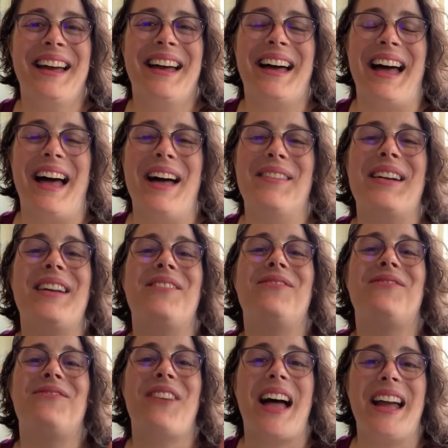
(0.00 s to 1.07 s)
And
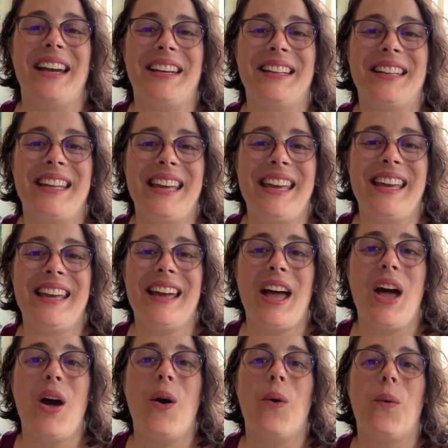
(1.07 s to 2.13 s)
finally,
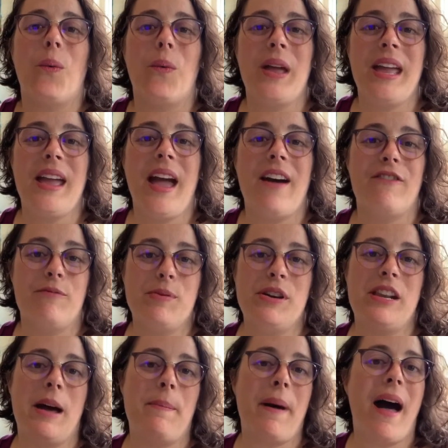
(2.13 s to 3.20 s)
we have put
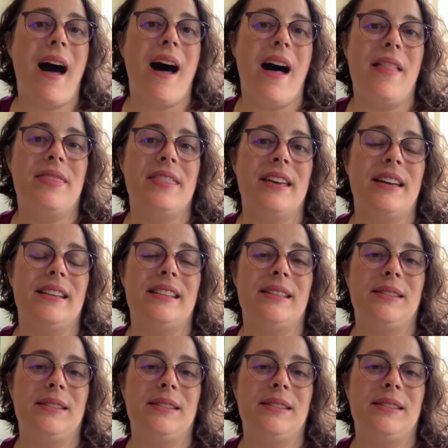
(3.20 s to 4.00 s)
up on the